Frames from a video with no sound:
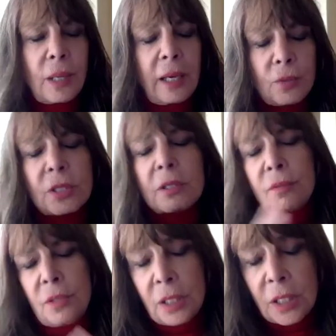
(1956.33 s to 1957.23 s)
I was
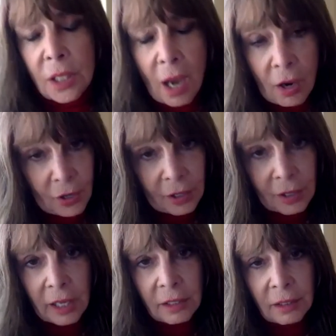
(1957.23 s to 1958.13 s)
younger
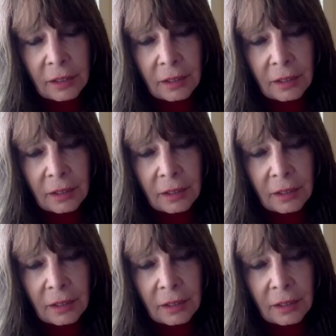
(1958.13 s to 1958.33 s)
then.